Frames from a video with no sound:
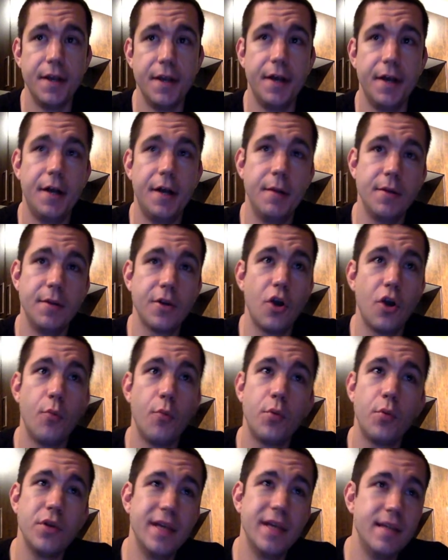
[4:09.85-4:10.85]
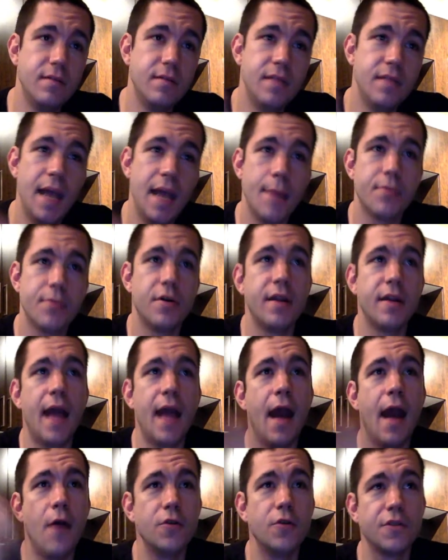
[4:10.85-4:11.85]
Um, it'll go pretty in depth on
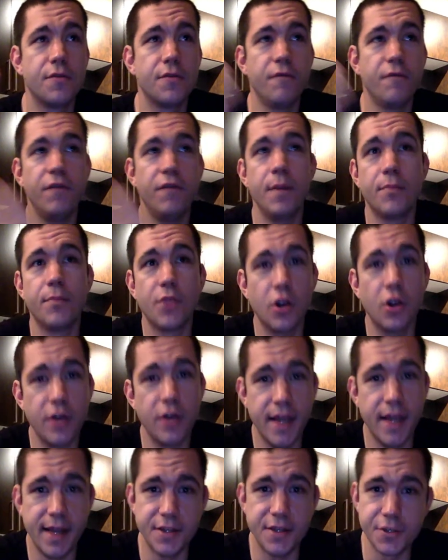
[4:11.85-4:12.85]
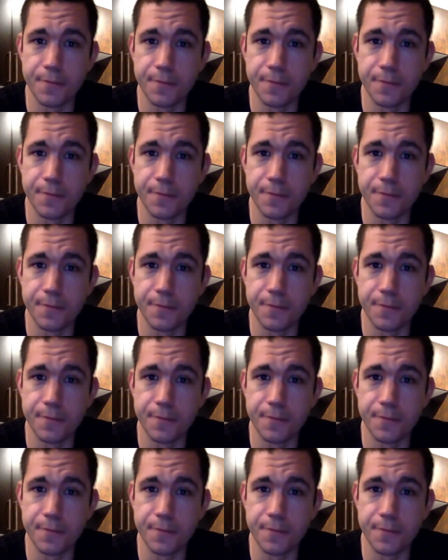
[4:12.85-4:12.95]
how to flip Third Age,